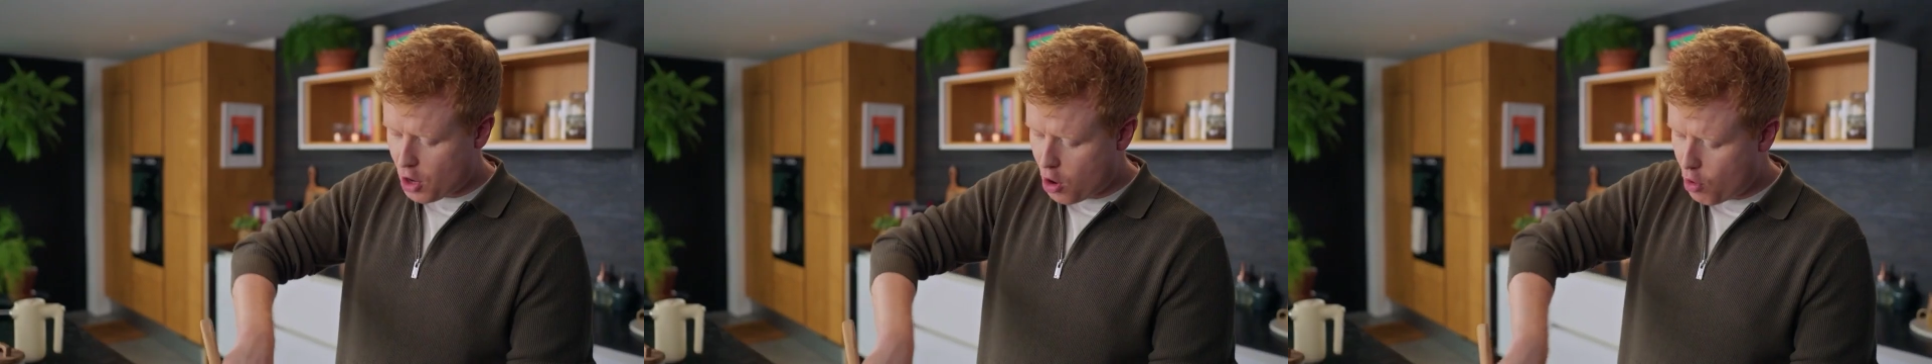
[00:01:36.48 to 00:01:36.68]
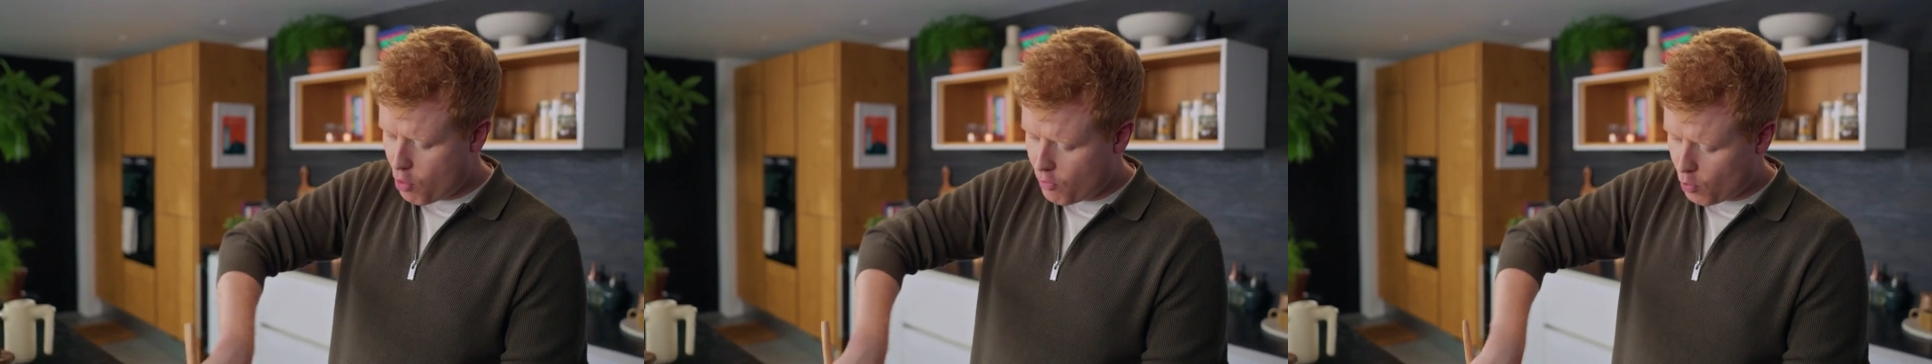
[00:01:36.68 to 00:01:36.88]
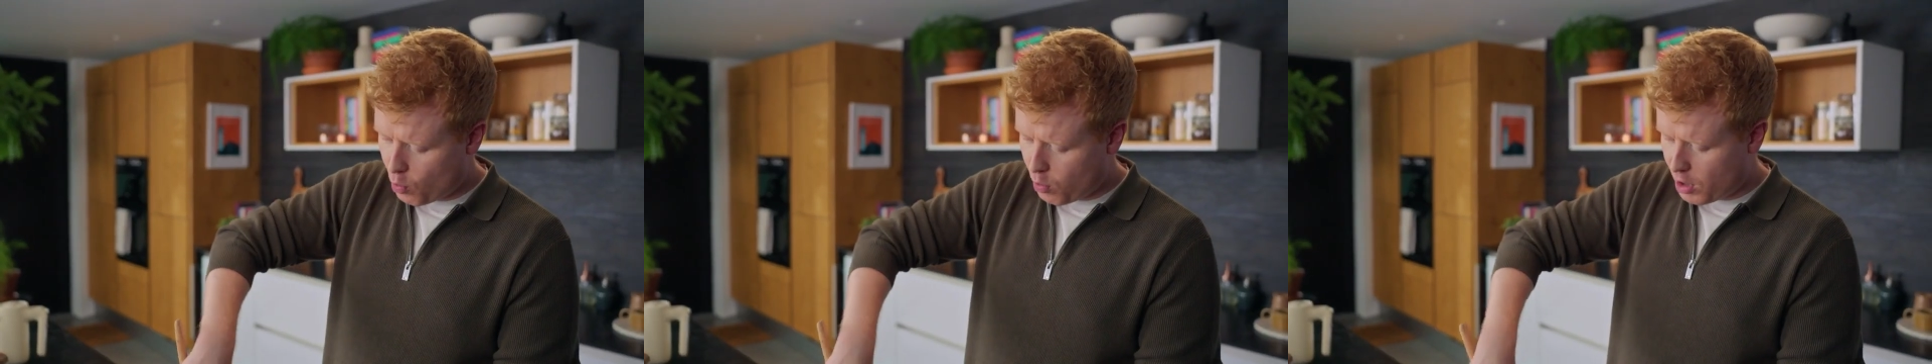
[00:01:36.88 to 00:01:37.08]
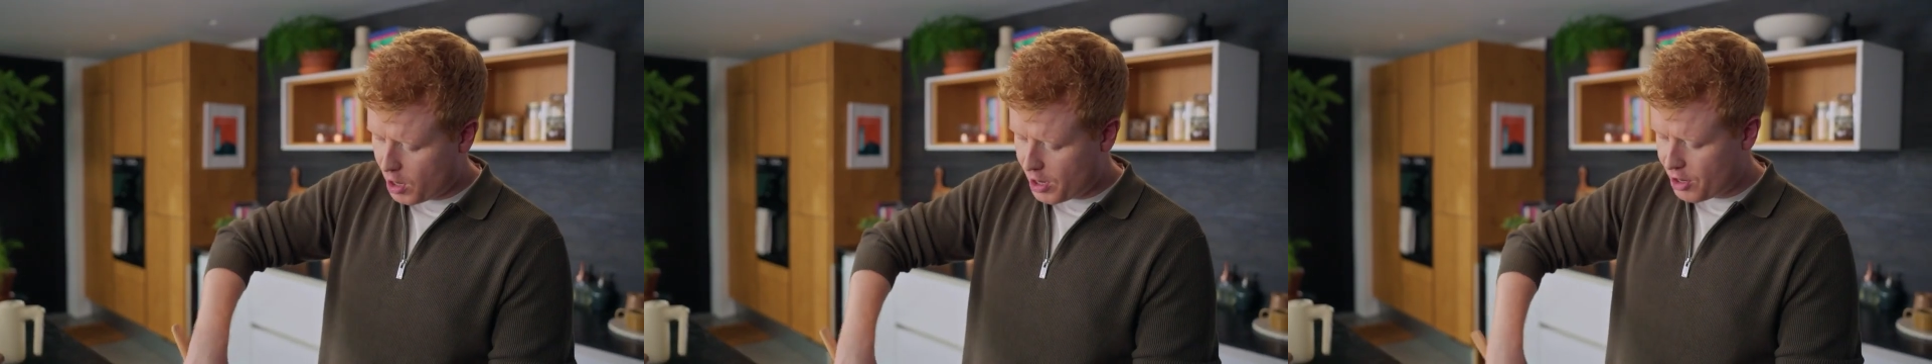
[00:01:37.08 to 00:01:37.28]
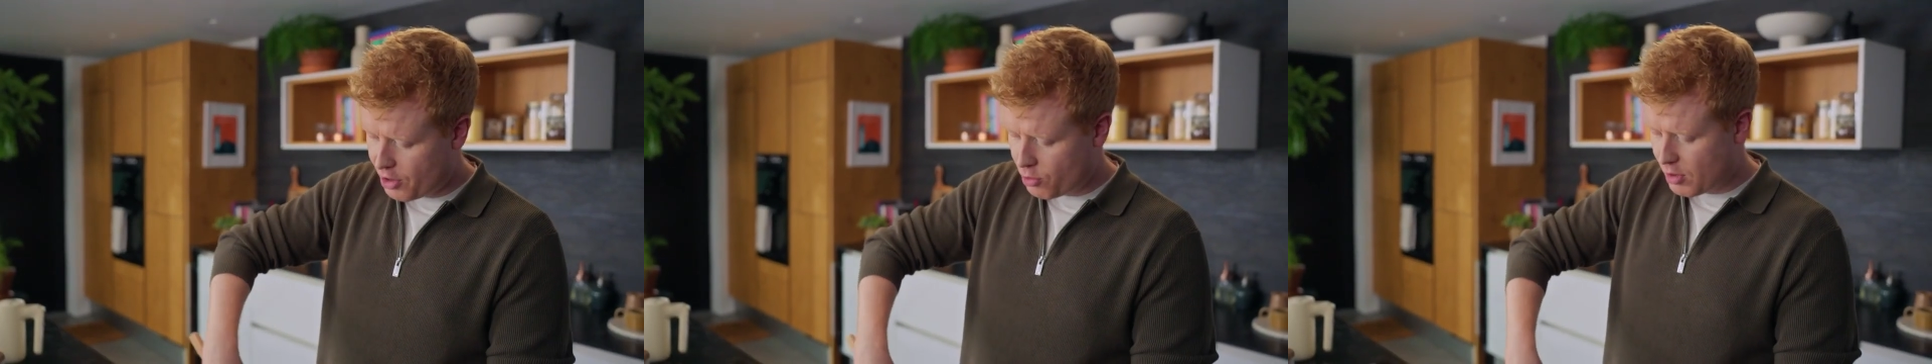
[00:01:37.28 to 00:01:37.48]

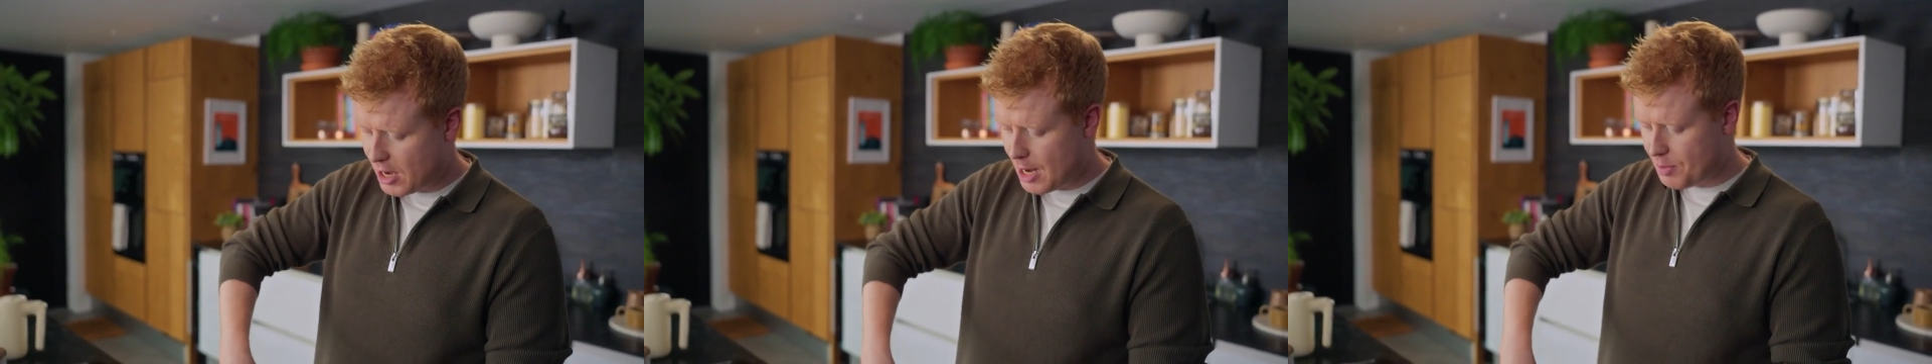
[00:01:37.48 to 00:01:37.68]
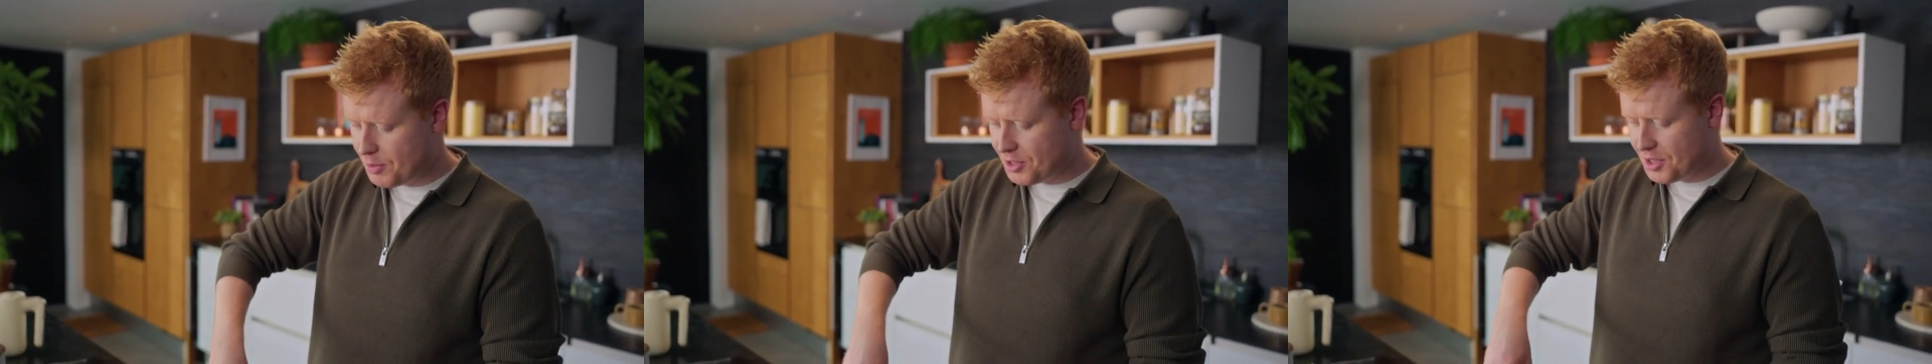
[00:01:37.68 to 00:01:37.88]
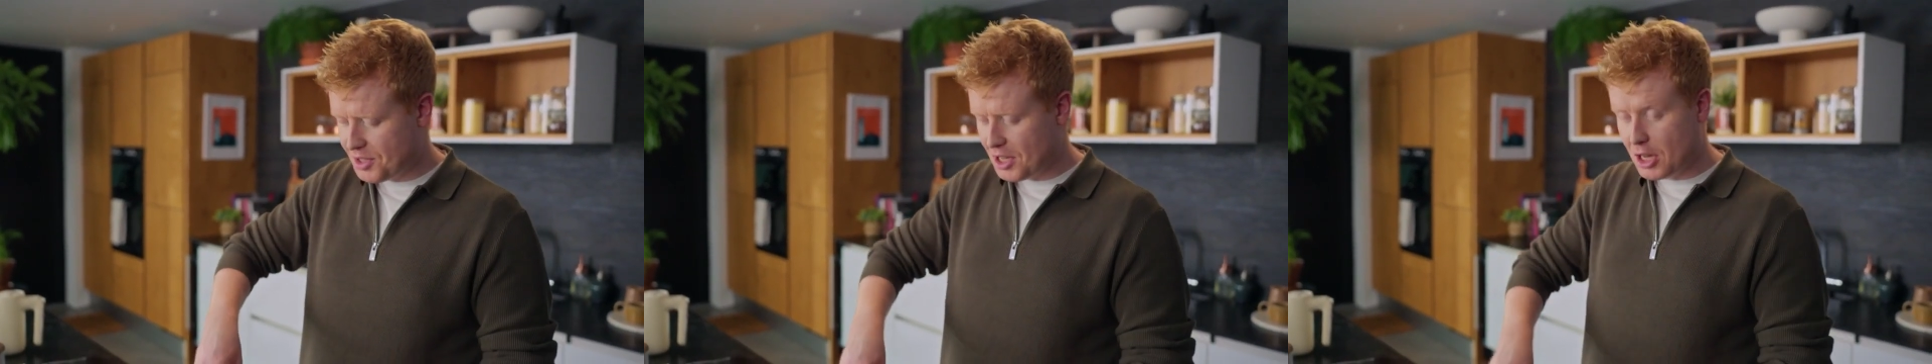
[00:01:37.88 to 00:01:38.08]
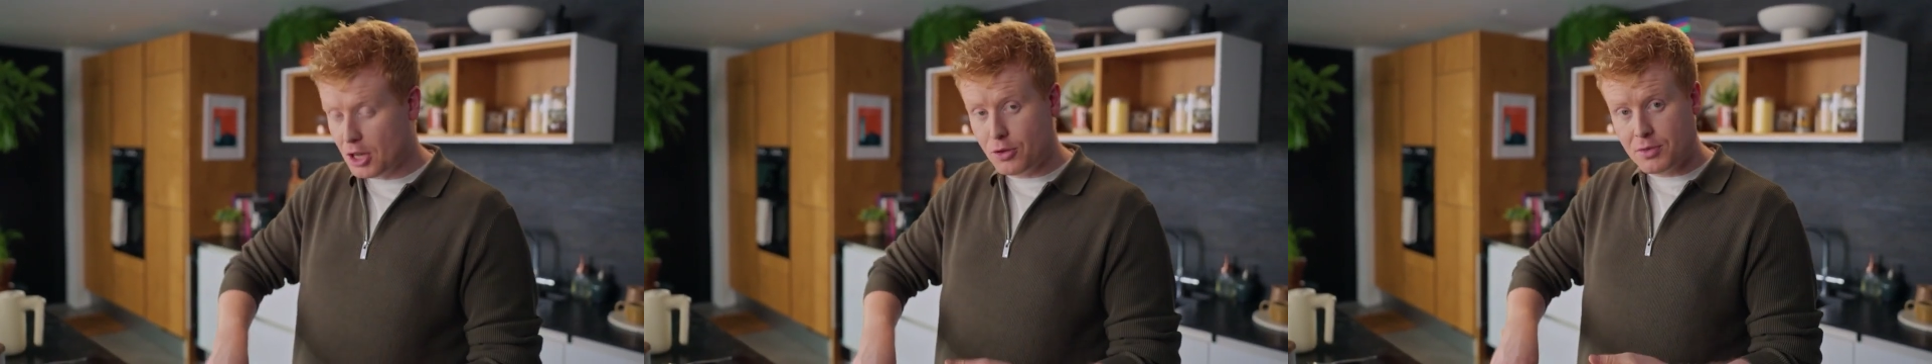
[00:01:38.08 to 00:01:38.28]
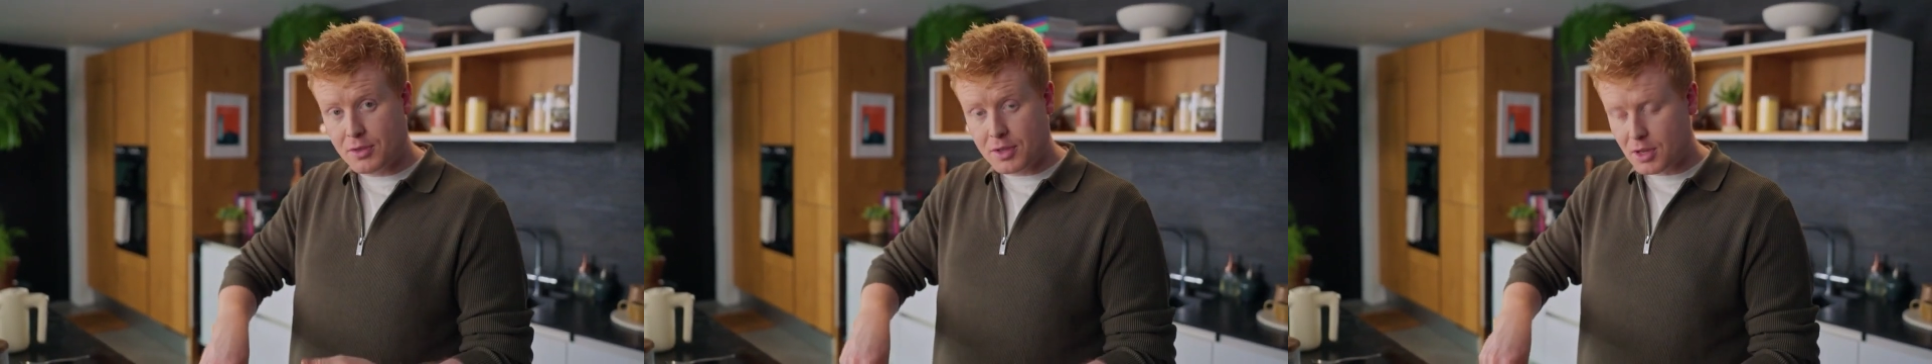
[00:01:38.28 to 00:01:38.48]
overwork it, what happens is the
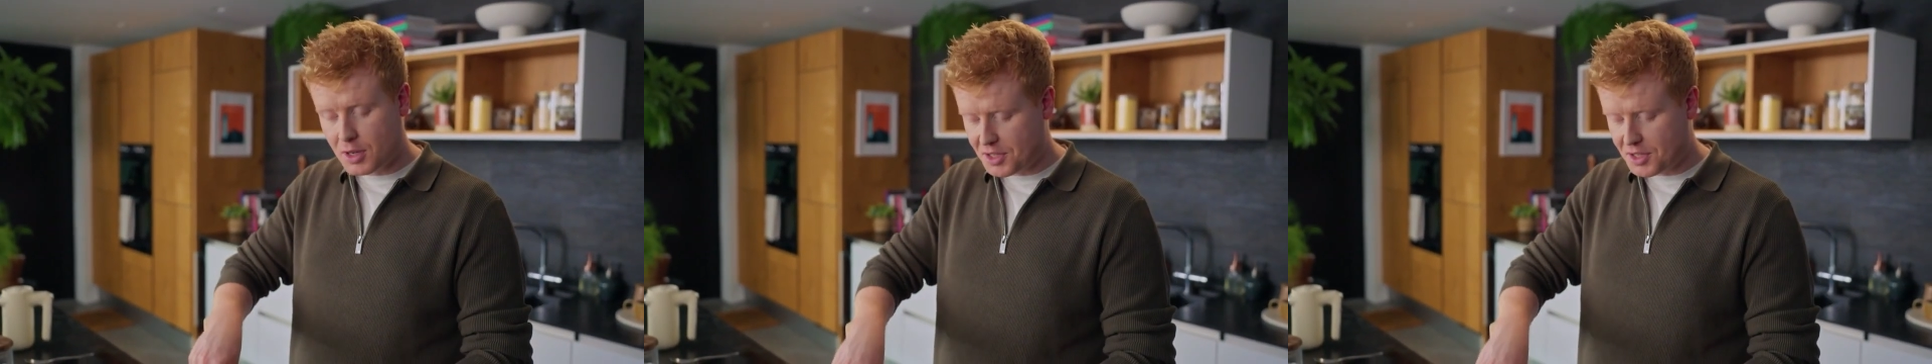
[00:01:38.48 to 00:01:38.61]
gluten starts